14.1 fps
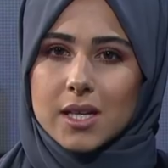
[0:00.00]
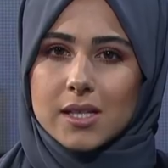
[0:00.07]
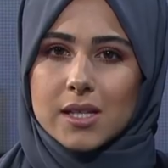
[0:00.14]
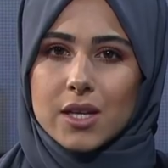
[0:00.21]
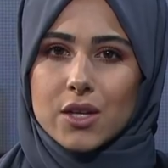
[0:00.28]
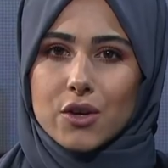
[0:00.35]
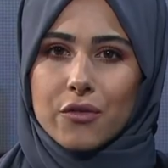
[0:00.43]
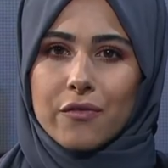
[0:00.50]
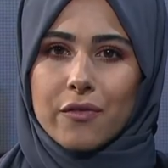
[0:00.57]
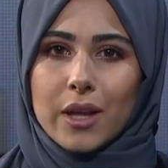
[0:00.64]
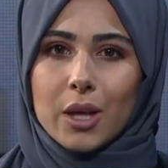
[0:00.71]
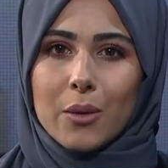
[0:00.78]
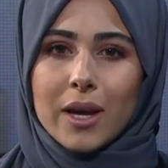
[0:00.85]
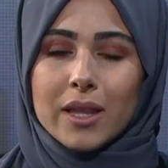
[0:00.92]
senior
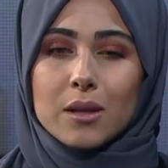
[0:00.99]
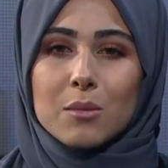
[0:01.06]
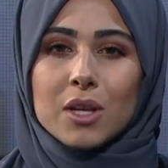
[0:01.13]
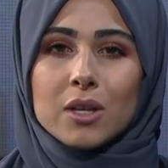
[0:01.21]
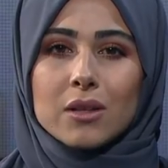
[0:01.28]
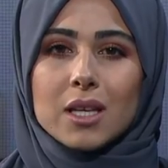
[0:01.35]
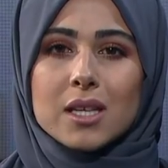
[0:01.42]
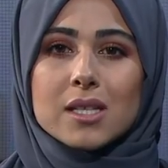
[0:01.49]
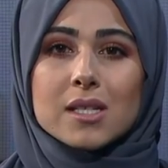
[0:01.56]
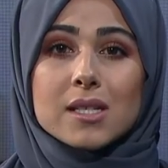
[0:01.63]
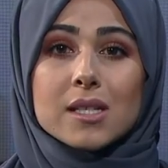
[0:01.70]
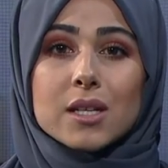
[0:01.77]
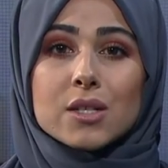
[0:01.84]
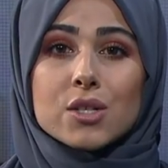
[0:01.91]
fellow at the Middle East
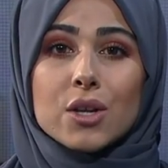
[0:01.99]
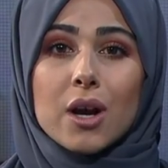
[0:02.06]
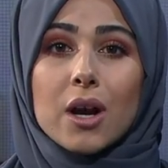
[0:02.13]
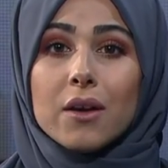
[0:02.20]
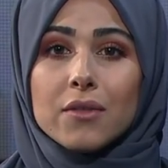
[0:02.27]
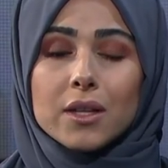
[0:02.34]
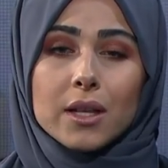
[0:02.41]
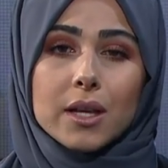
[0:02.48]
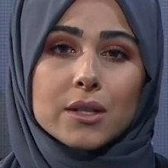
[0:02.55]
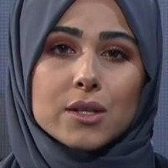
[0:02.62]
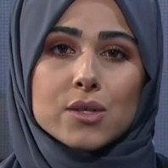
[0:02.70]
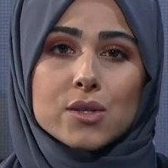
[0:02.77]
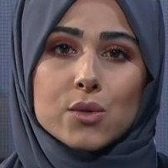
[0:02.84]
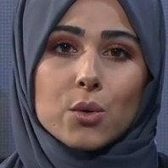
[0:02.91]
Center of the
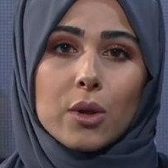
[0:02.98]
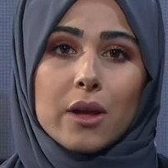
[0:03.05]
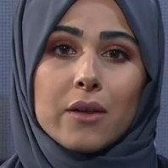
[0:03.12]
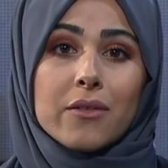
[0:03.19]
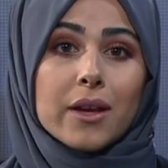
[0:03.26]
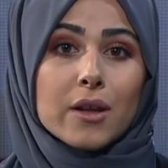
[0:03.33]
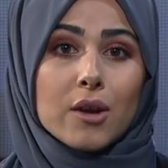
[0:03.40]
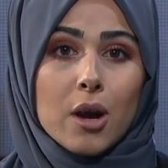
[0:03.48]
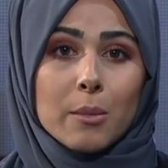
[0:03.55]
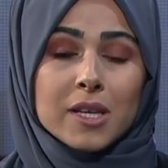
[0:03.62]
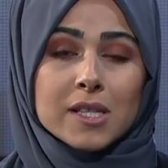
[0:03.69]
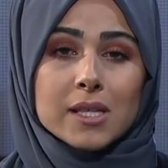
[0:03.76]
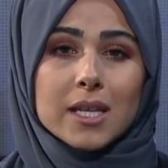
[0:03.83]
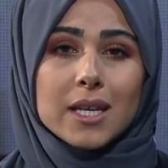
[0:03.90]
London School of
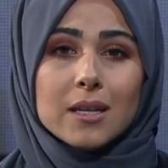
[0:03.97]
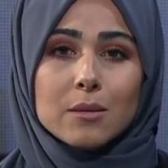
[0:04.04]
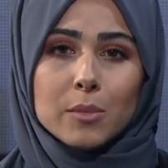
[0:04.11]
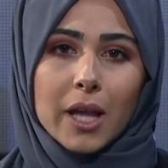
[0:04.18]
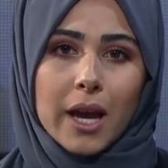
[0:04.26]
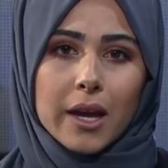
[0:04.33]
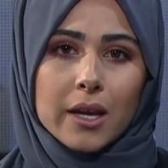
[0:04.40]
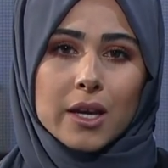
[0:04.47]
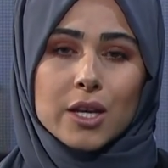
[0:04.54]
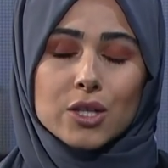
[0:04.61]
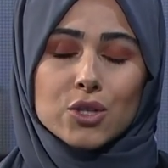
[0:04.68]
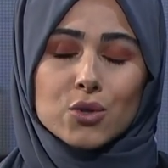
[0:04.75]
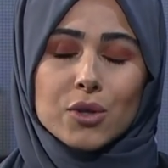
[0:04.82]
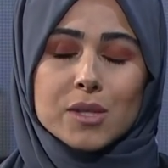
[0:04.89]
Economics, Ian Black,
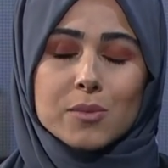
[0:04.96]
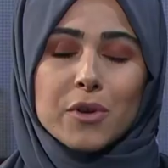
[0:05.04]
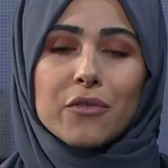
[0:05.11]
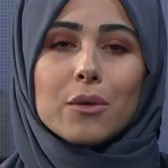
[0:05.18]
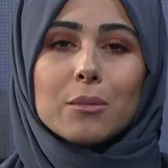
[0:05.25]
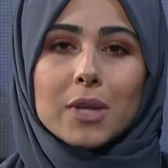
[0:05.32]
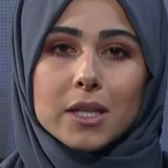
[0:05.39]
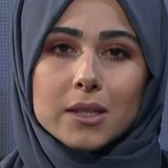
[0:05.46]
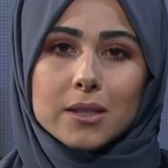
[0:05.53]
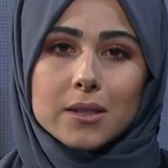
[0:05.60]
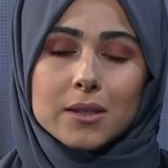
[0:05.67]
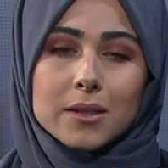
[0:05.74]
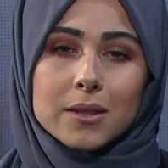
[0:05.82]
joins me from London.